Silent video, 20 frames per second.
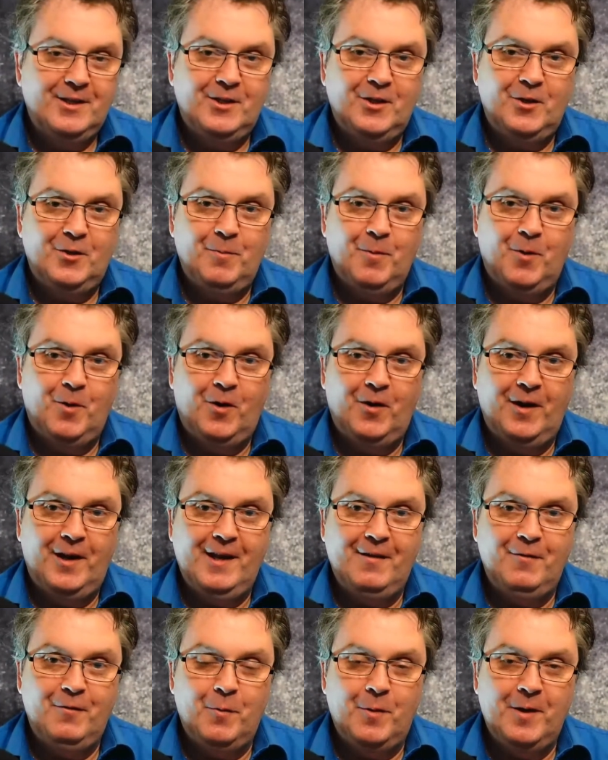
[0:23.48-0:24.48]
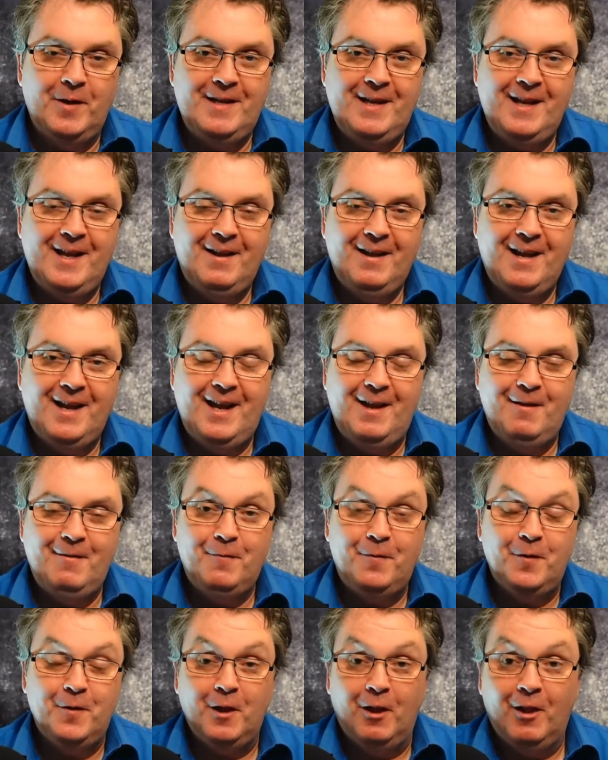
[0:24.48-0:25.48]
Good morning, everyone. Uh,
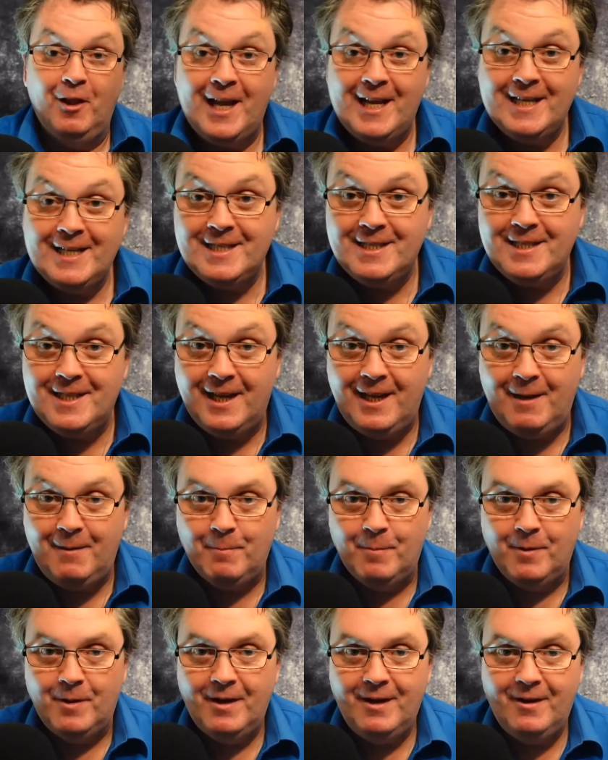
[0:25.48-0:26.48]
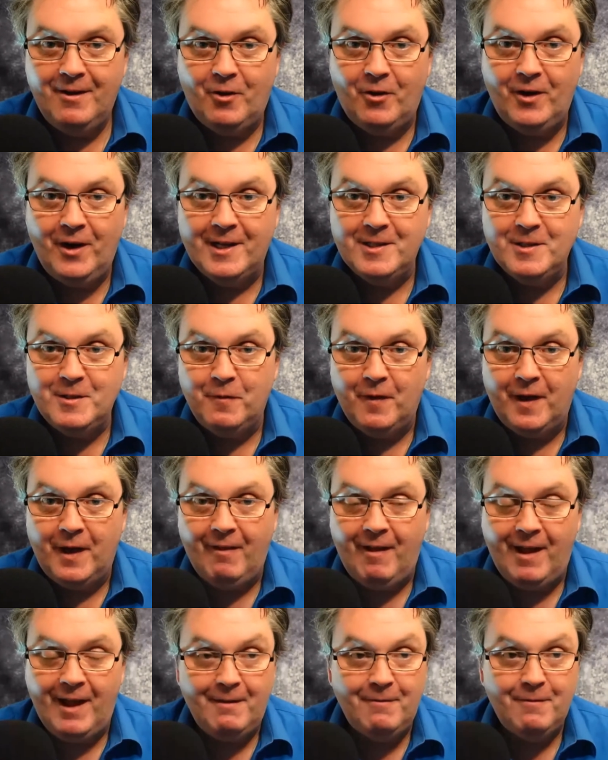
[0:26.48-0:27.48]
for the last time on
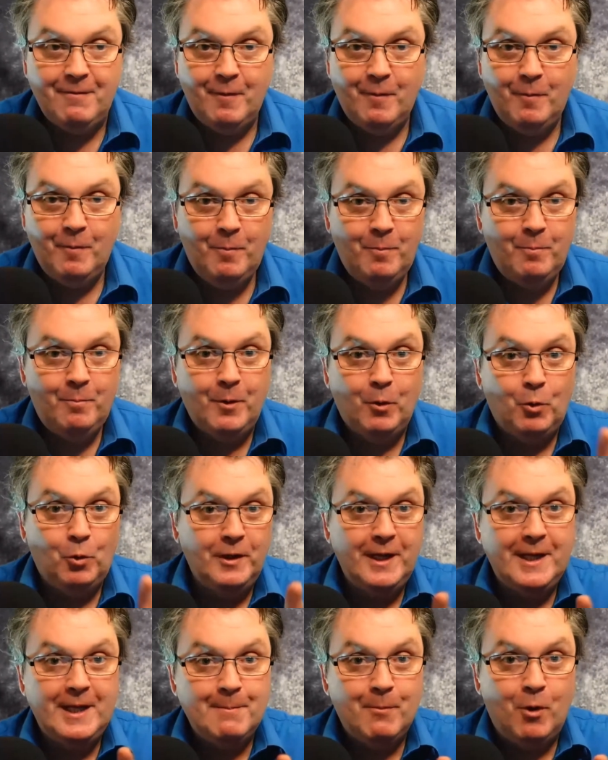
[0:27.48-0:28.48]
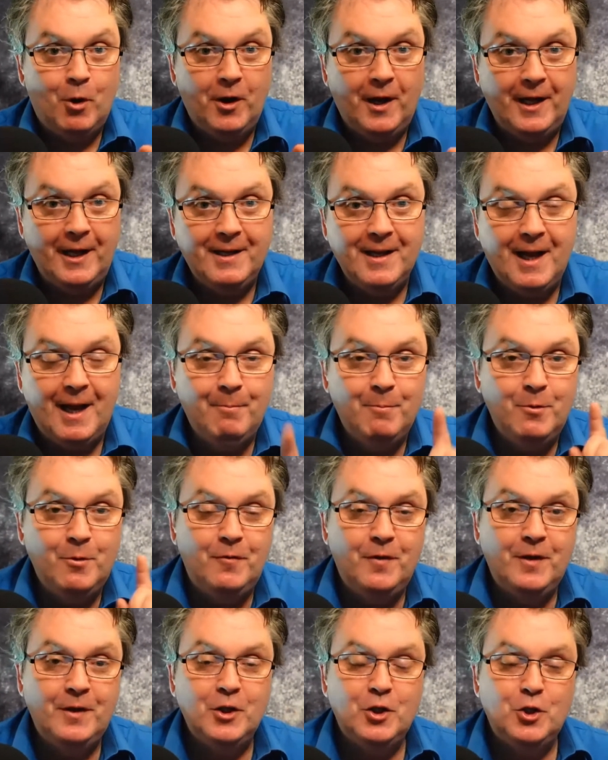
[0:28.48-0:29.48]
Artifact Live. But only in the morning. I'm
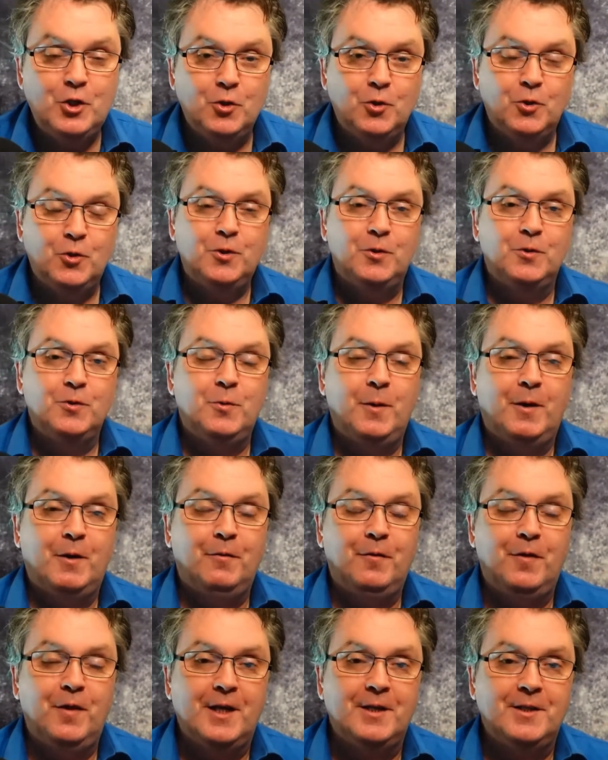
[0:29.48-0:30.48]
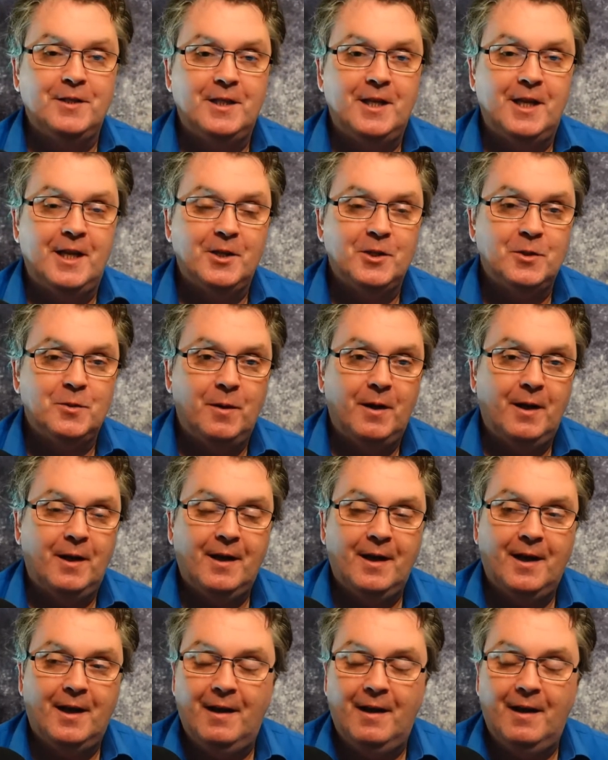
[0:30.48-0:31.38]
moving the show to twelve thirty next week.